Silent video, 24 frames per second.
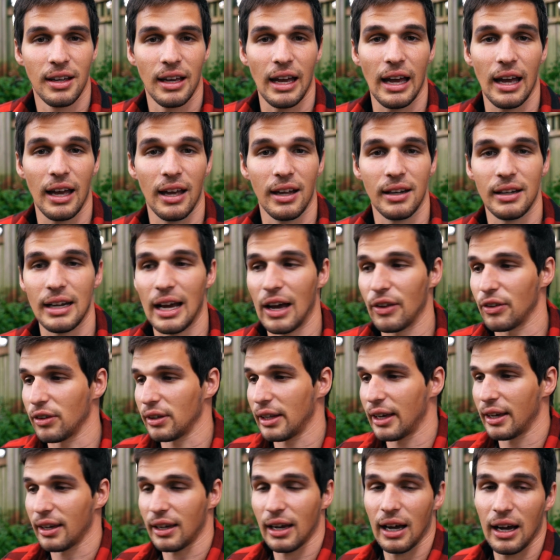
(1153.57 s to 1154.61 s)
and now they're
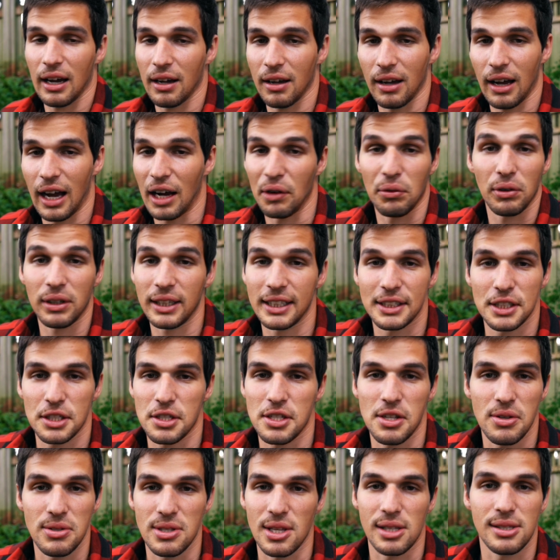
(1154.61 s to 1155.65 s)
like, I really
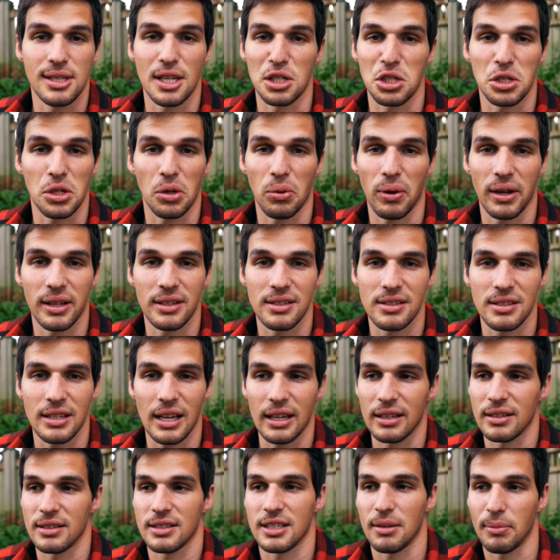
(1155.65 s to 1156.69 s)
just use the digital ones,
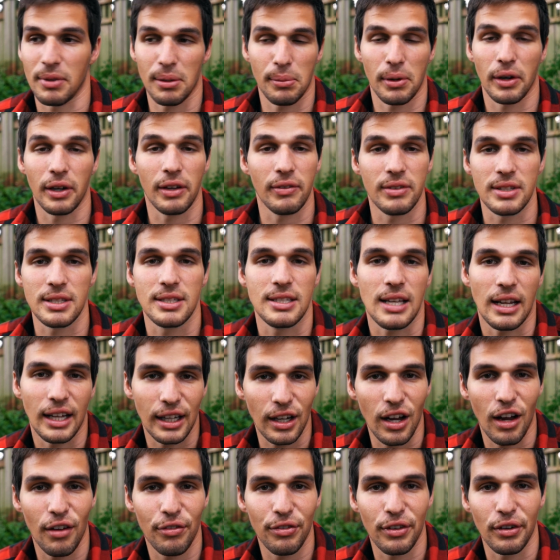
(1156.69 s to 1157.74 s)
and some of them are even selling
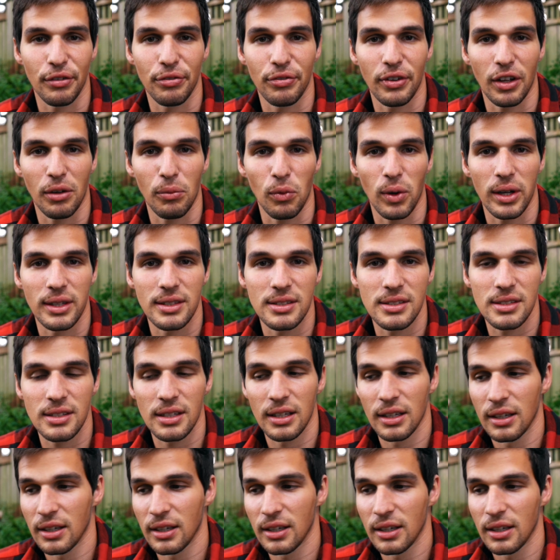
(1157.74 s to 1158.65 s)
off their film ones.